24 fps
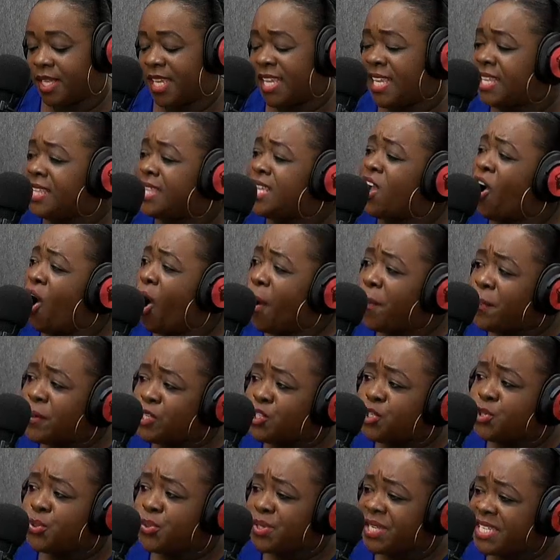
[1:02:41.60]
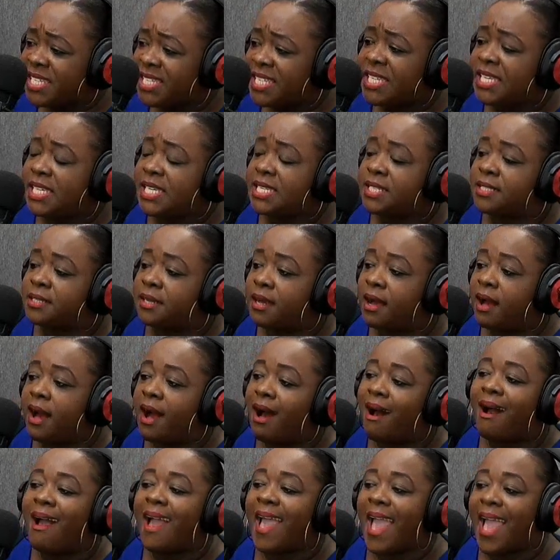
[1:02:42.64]
The opportunities
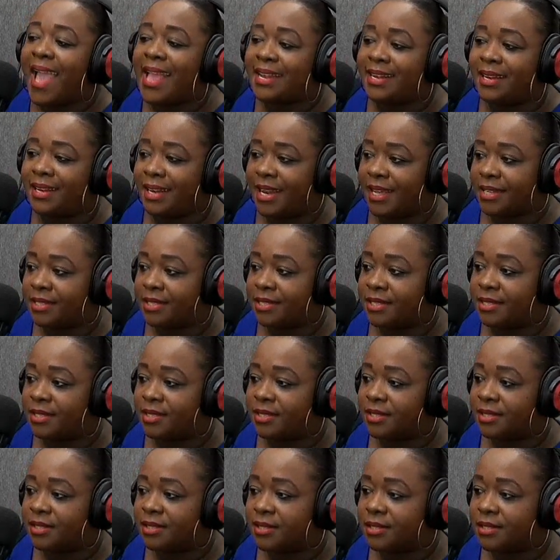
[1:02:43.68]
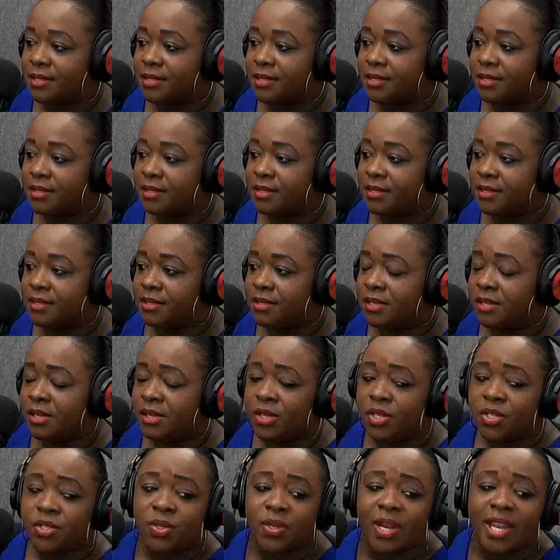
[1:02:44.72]
are endless.
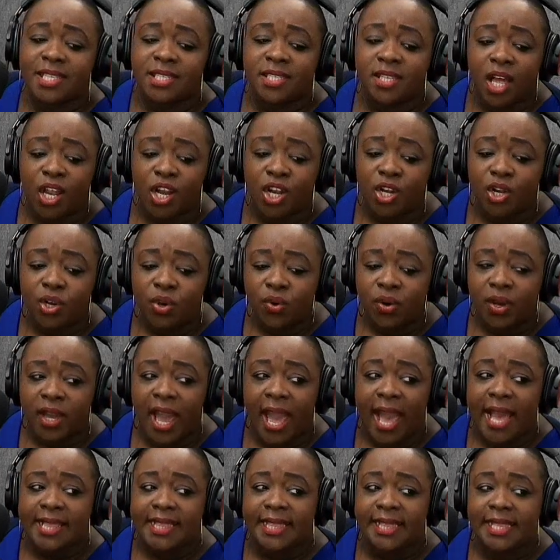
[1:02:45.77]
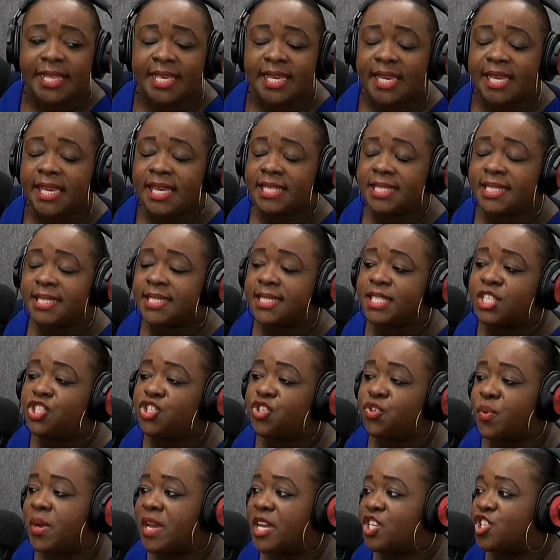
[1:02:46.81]
So let's not look at the
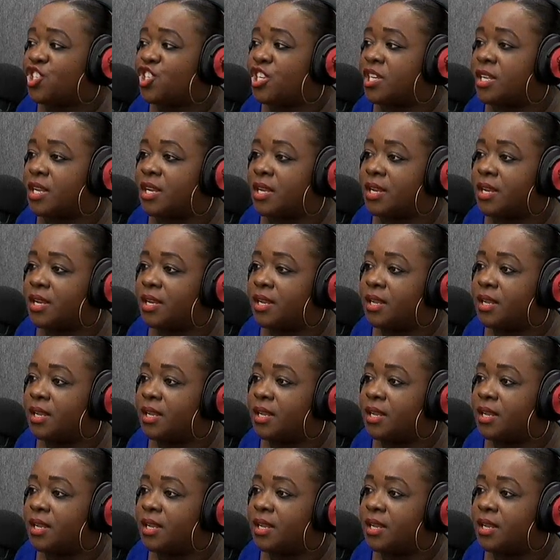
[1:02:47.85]
situation